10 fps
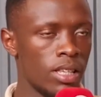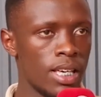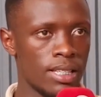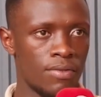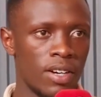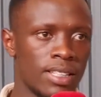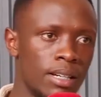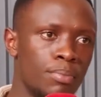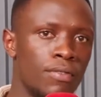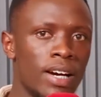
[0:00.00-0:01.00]
Yes. For
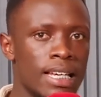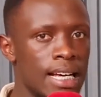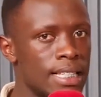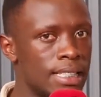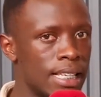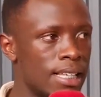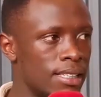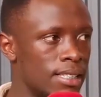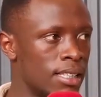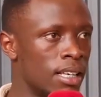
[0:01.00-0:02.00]
example,
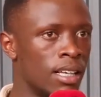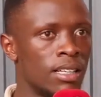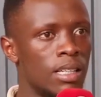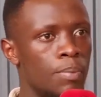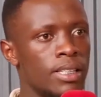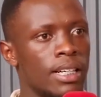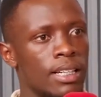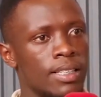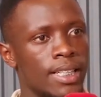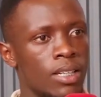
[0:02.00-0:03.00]
finances. The party
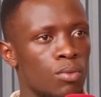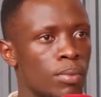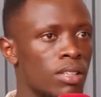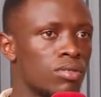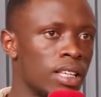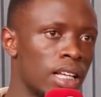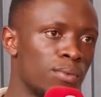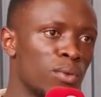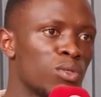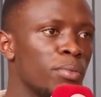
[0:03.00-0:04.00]
can decide to say that
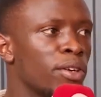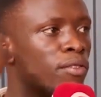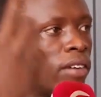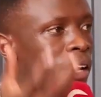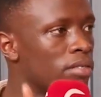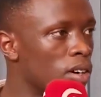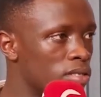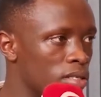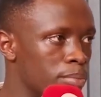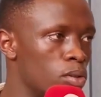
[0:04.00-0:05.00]
we're going to make you
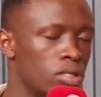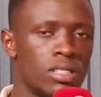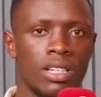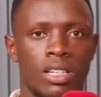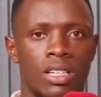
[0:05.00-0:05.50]
5,000 posters.